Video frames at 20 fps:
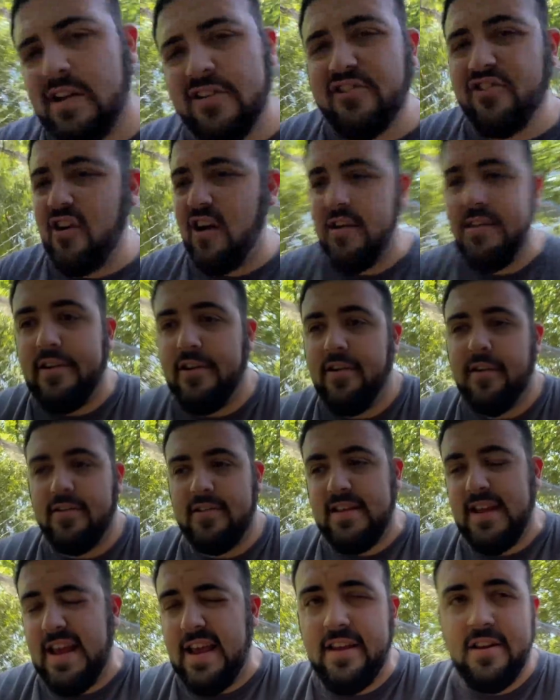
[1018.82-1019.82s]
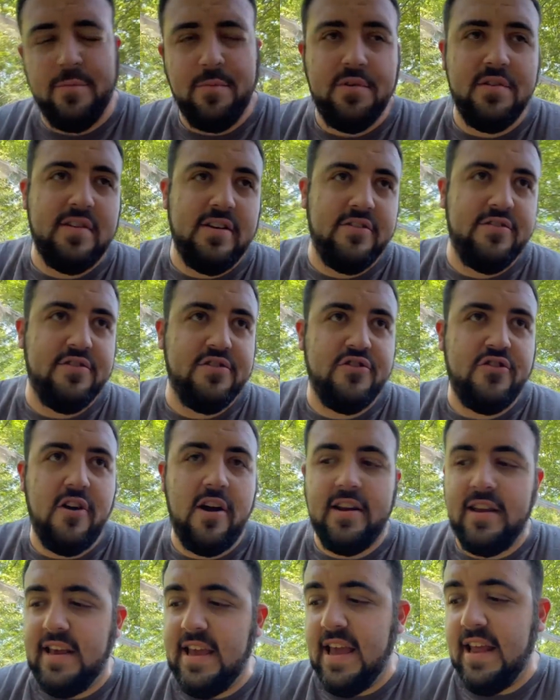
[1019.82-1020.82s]
trying to hurt the animals. They're just
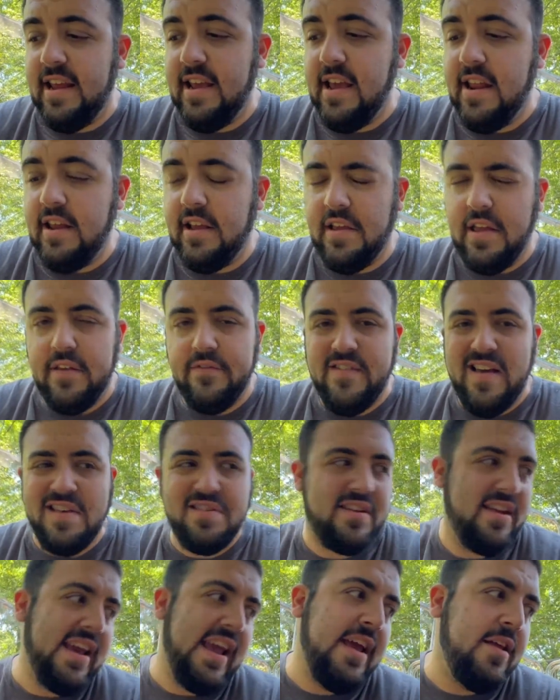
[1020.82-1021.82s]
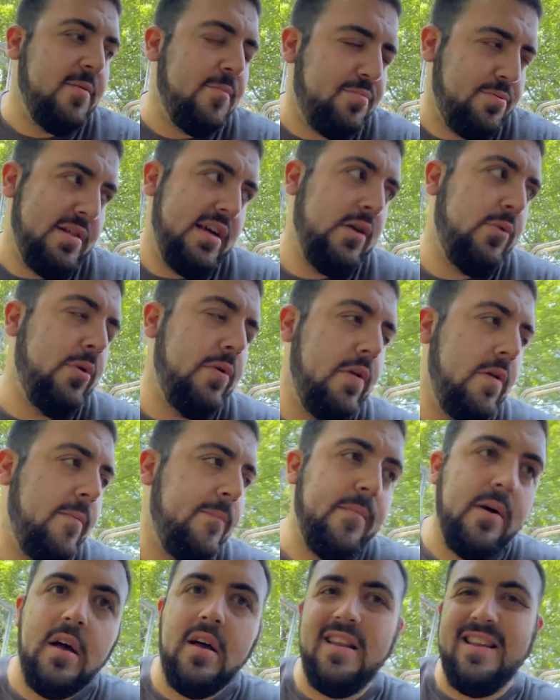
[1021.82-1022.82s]
trying to get in, investigate, and play with them,
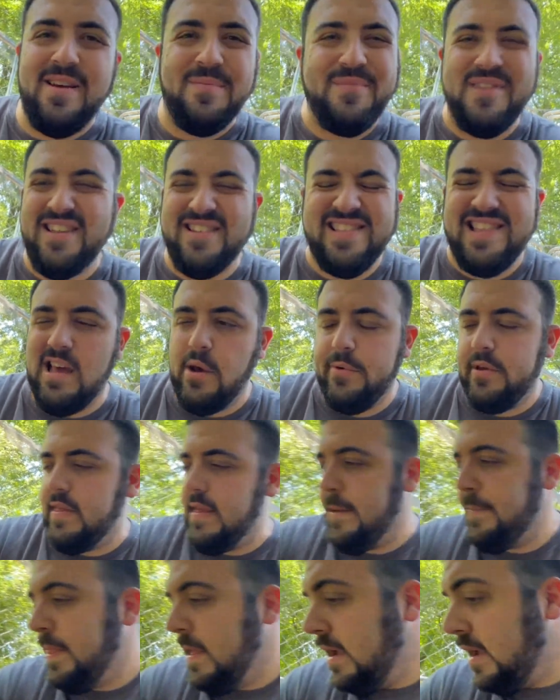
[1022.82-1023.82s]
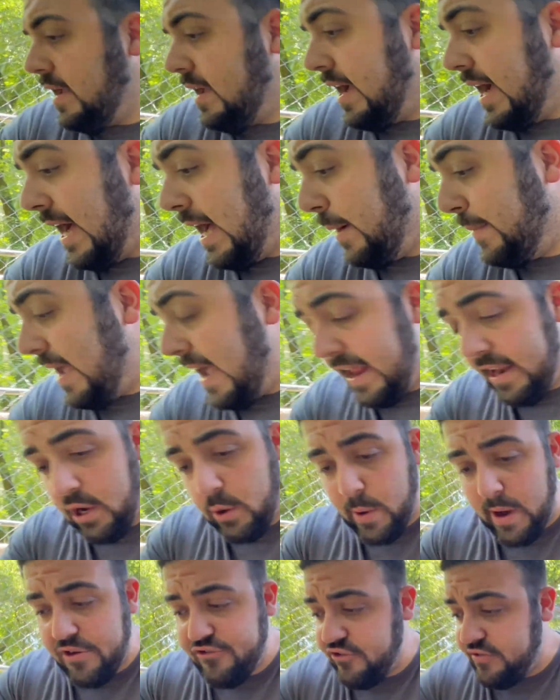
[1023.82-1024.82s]
but I'm not allowing that. Yeah, any
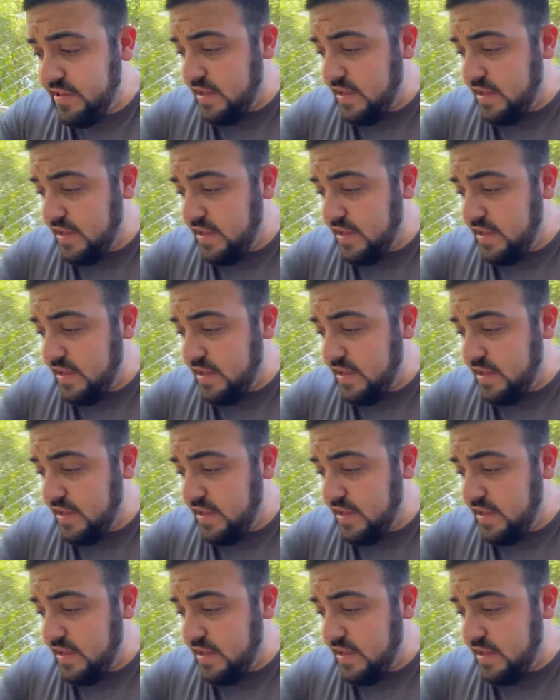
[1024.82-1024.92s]
questions that